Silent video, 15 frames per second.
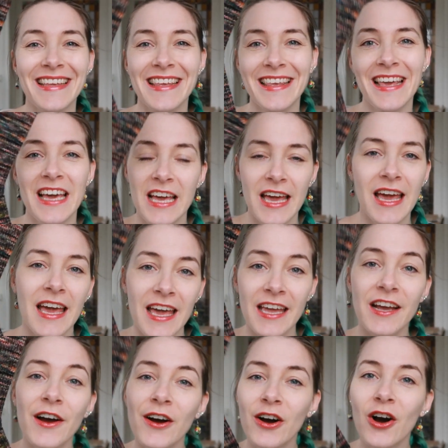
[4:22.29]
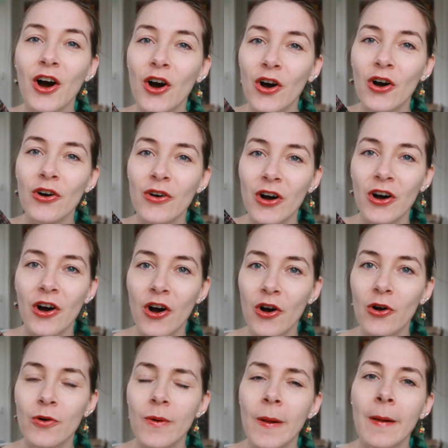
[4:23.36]
Yay, a hoe, a
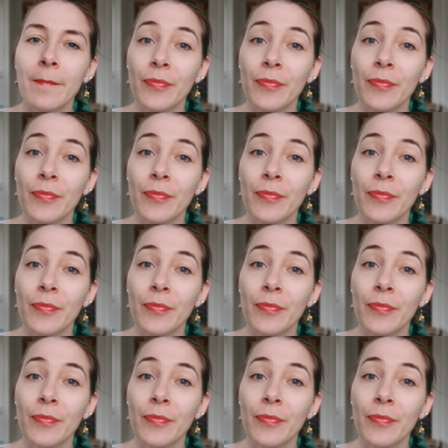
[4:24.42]
hoe.